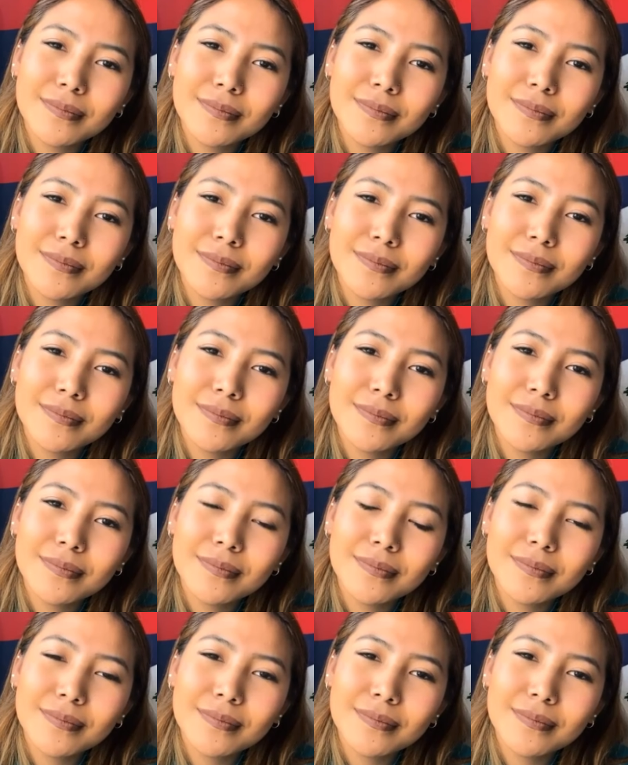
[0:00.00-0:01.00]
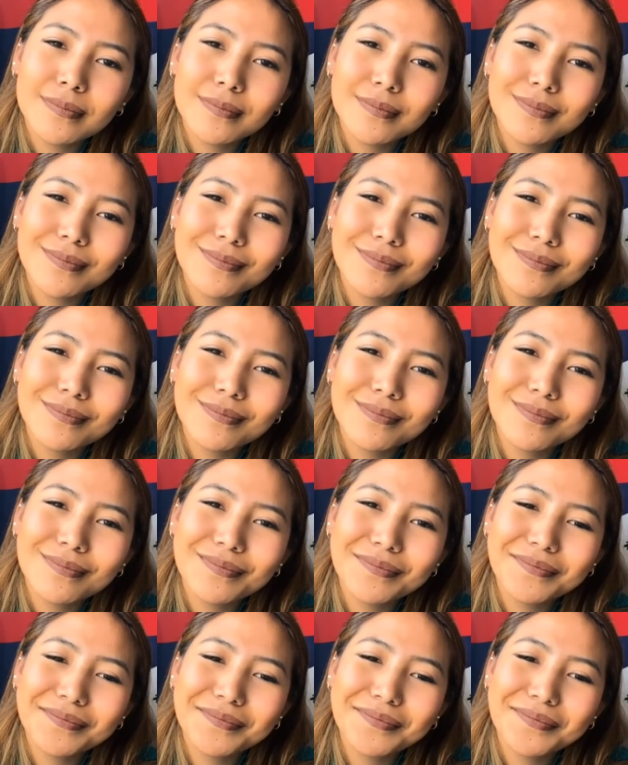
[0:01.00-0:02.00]

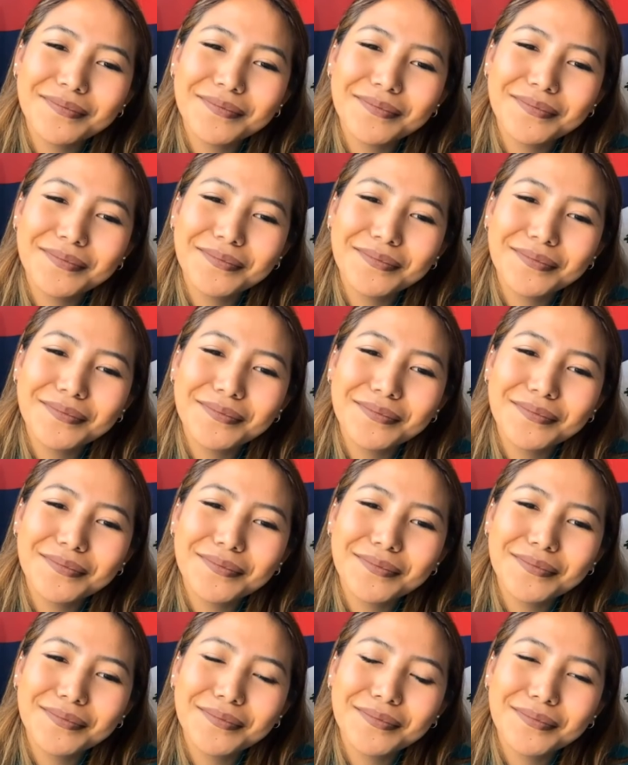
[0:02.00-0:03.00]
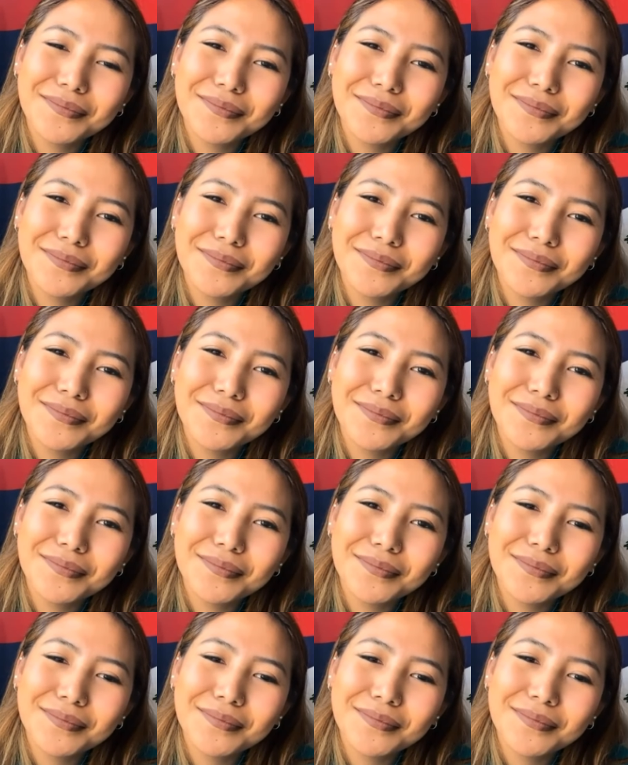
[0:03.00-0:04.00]

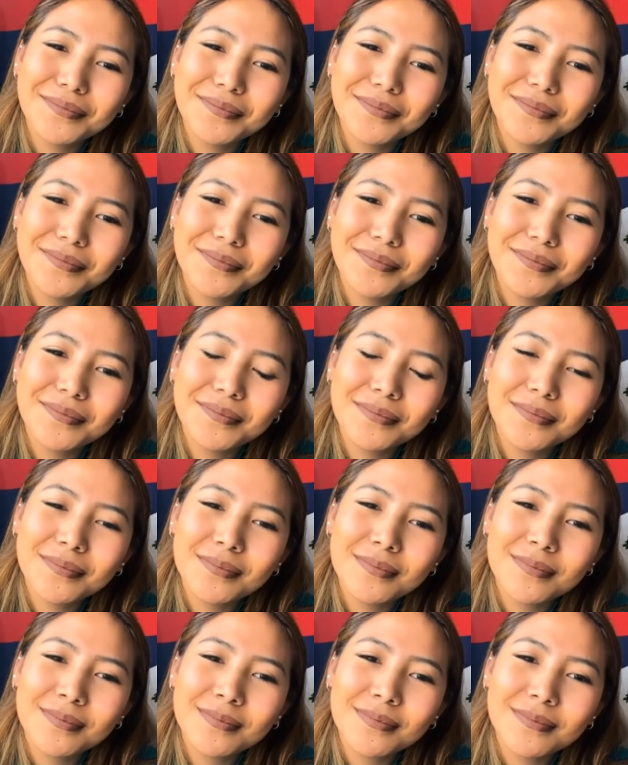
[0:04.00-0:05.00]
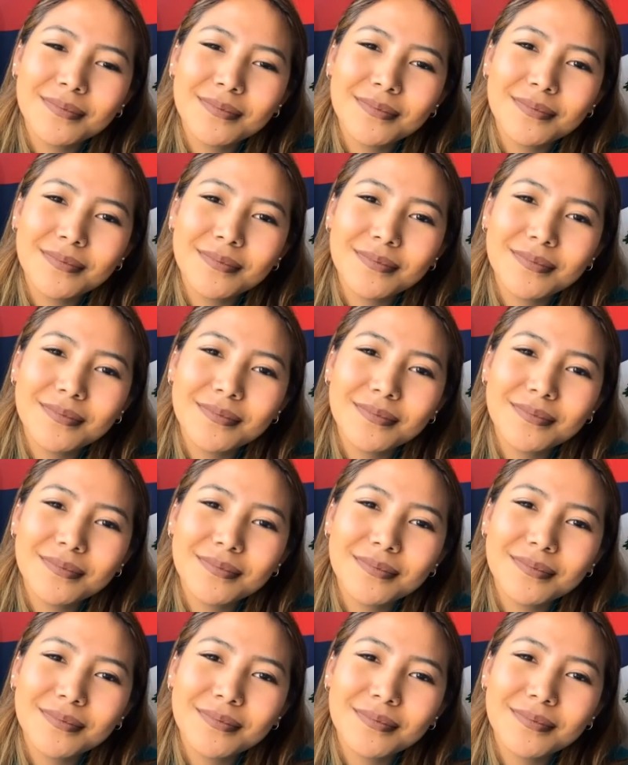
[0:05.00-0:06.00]

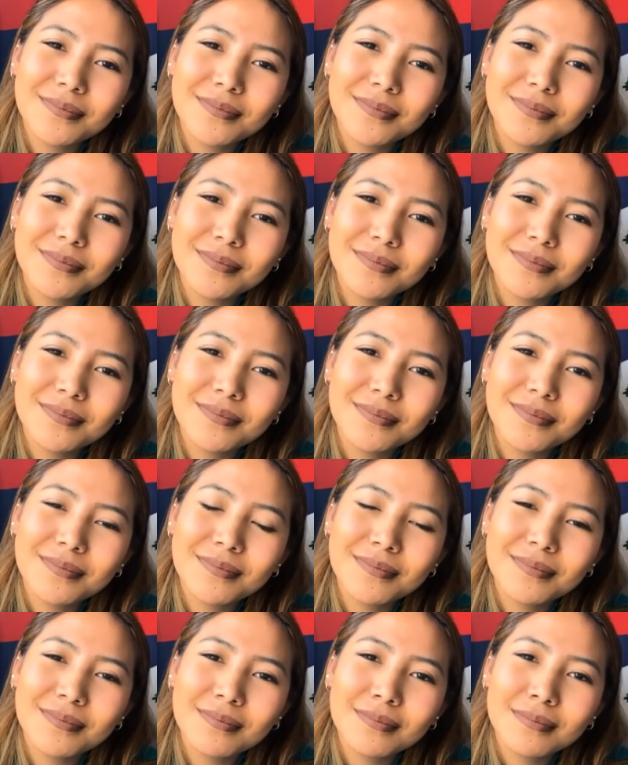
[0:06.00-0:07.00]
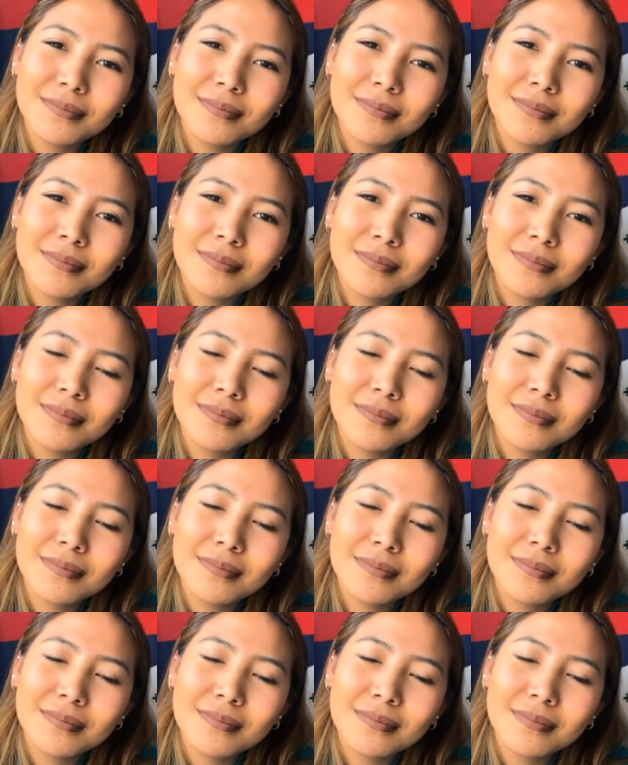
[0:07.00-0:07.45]
No words are spoken by the person on screen.